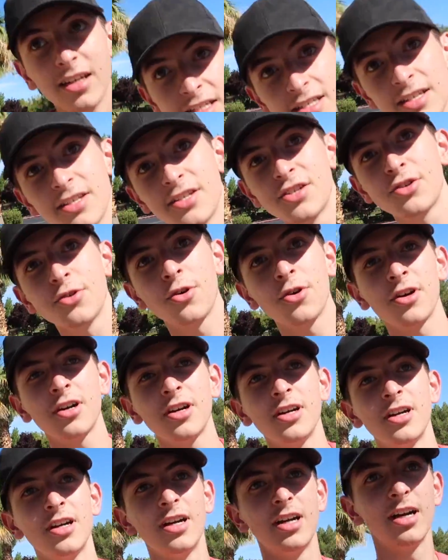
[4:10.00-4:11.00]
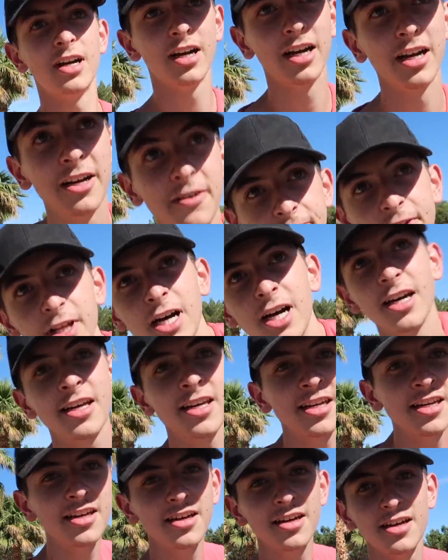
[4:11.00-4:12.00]
to the store and
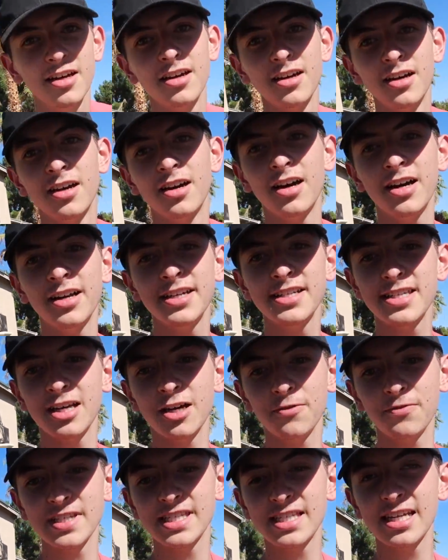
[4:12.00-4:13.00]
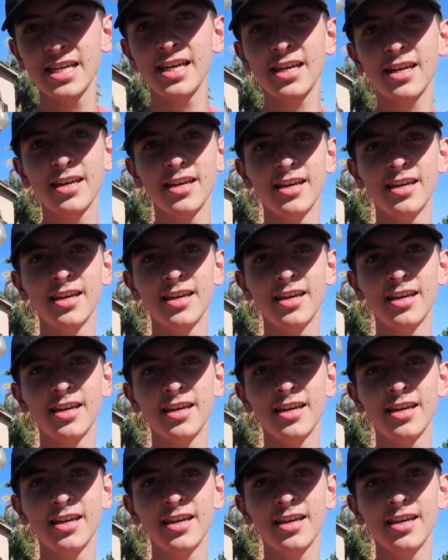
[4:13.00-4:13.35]
vlogging on a selfie stick